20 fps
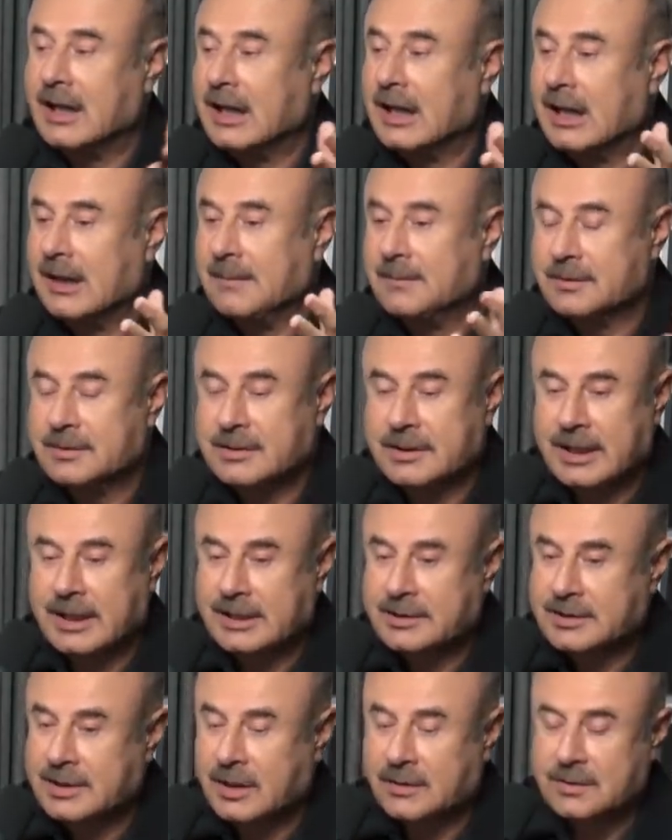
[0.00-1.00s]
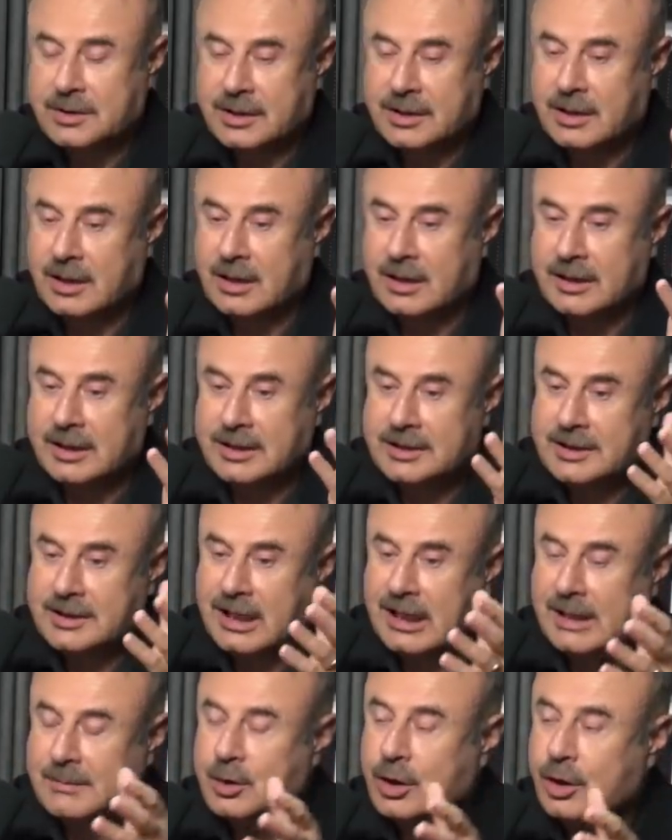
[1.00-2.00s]
times, mm. guest hosted all of
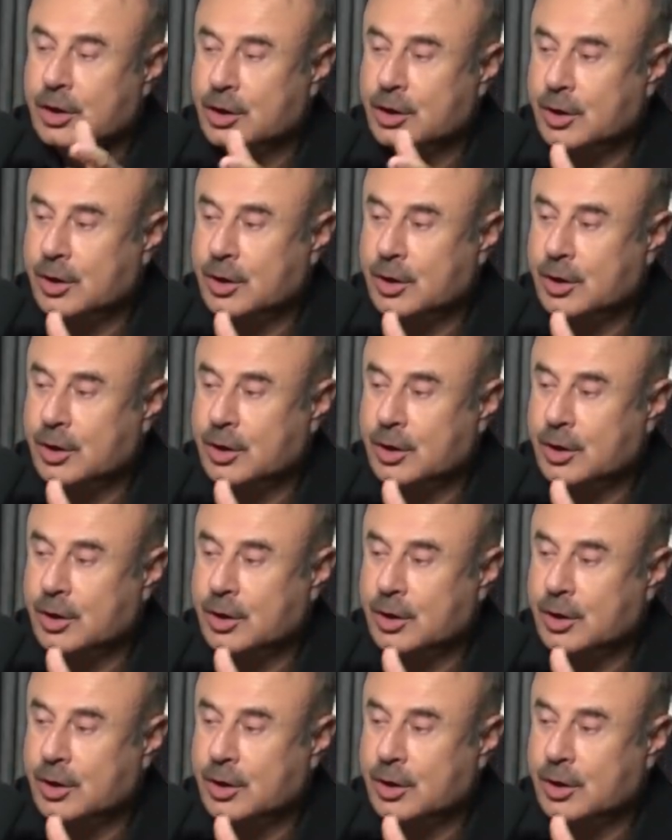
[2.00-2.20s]
these times.